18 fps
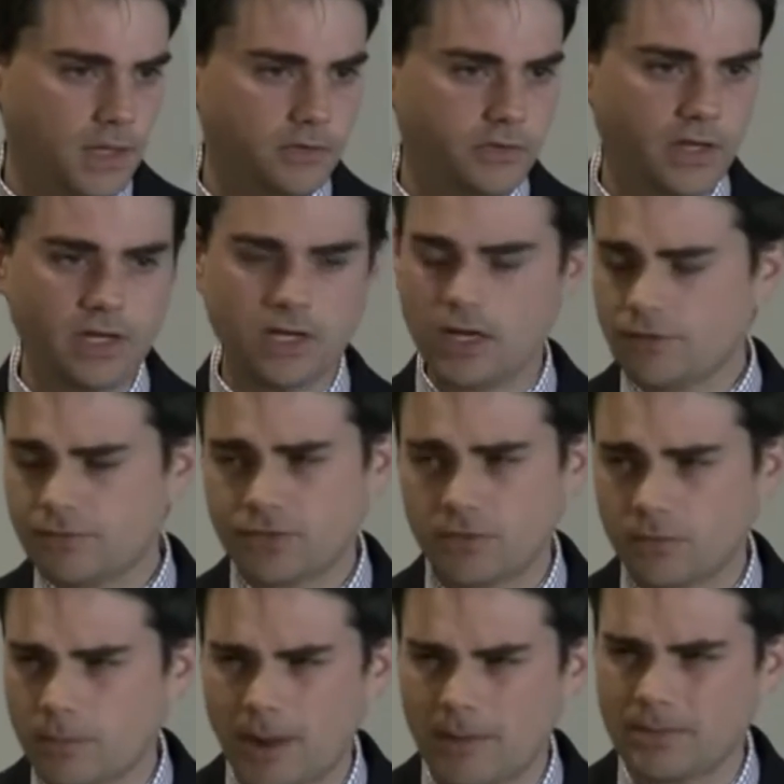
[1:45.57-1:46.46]
He said, and
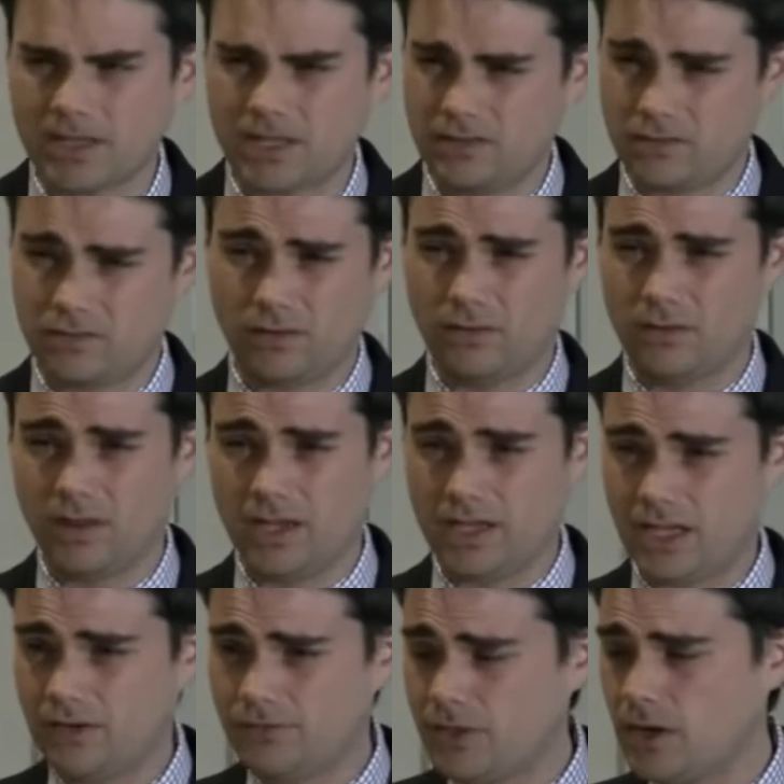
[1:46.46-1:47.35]
if the Republicans don't
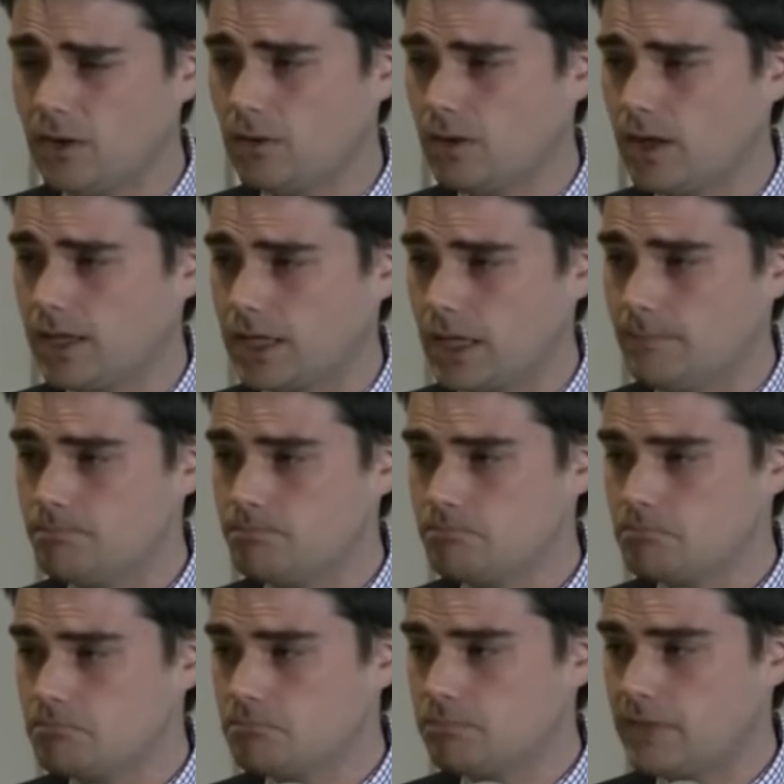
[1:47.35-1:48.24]
like it, if they don't like it,
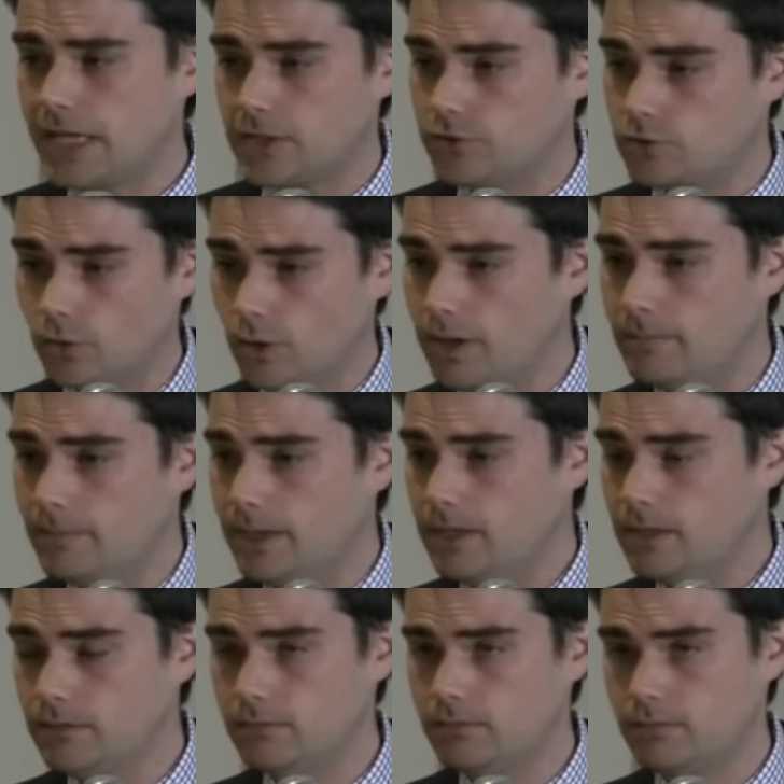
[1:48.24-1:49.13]
they can join
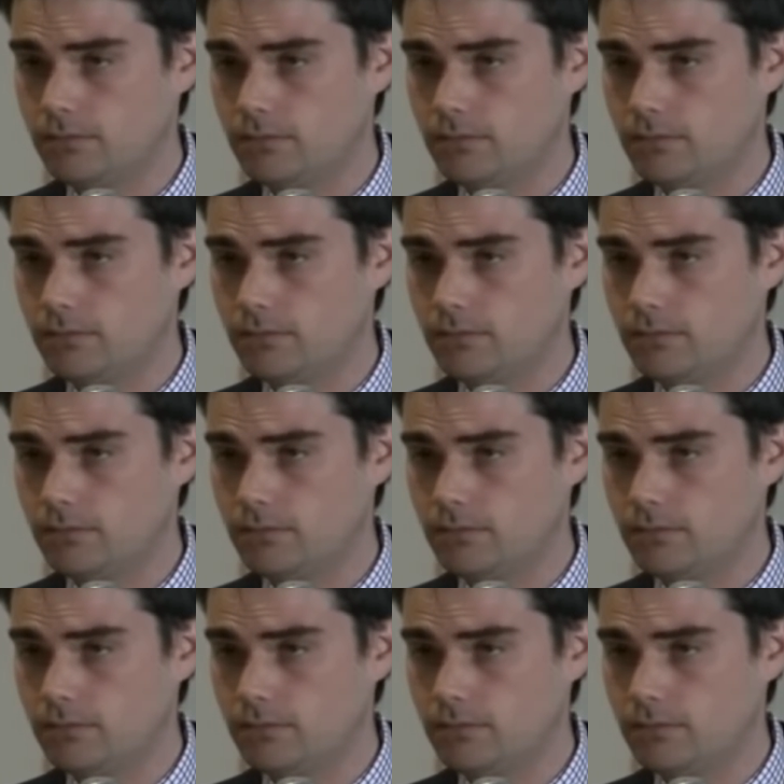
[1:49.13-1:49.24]
me.